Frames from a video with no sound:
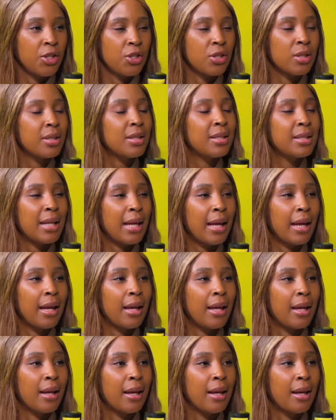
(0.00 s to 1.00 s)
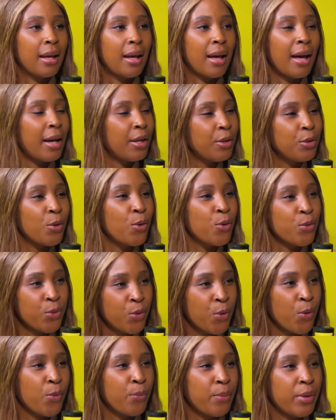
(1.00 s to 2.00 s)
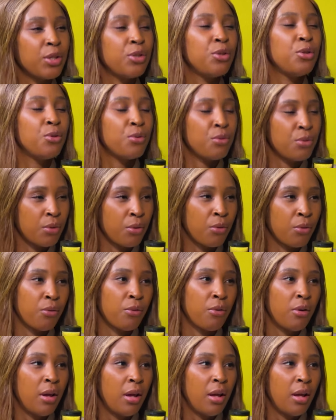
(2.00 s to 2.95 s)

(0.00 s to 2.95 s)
just say, I don't know, but you know.